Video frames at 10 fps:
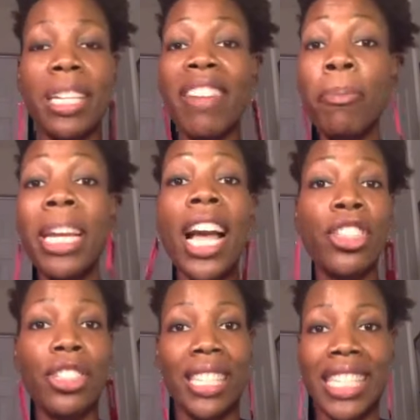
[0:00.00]
Give me
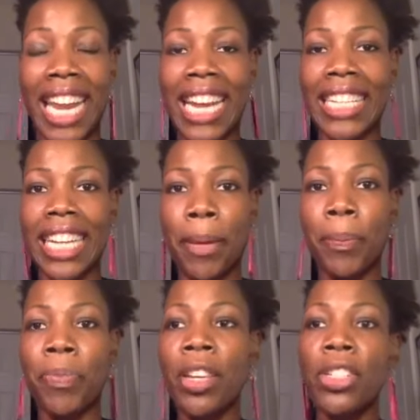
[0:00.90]
understanding
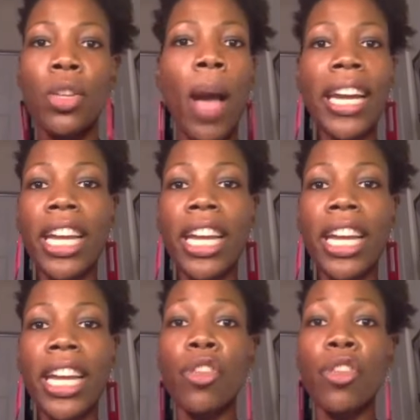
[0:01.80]
so I can
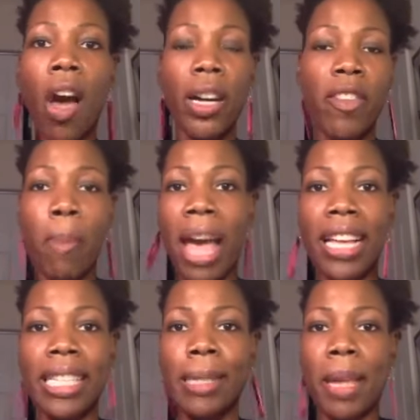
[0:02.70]
know the heart of
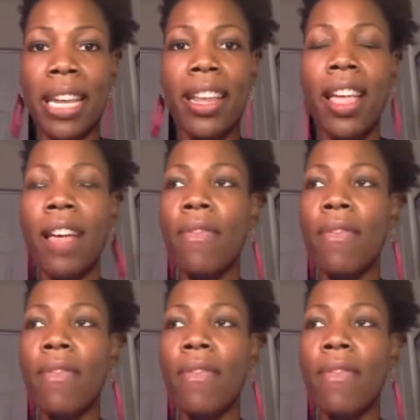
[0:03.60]
my husband.